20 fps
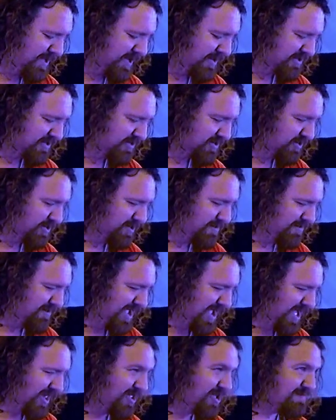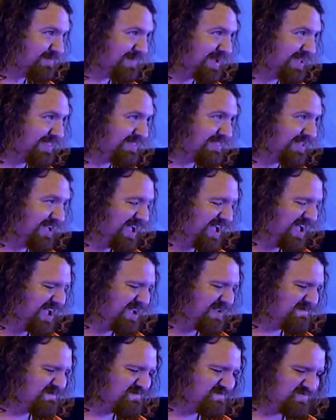pierced through the mail in my
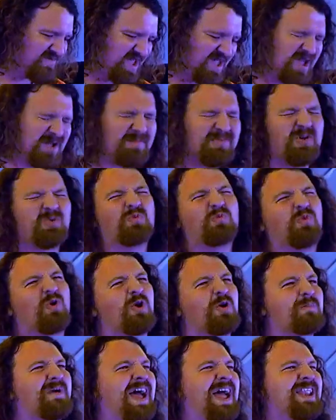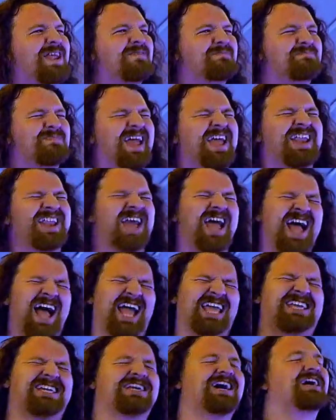thigh. The war band and then
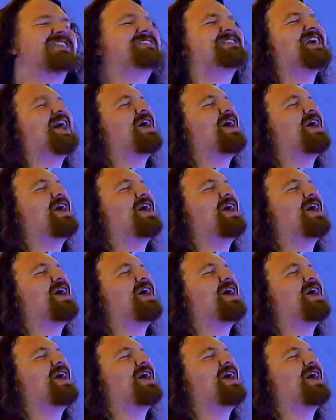I cut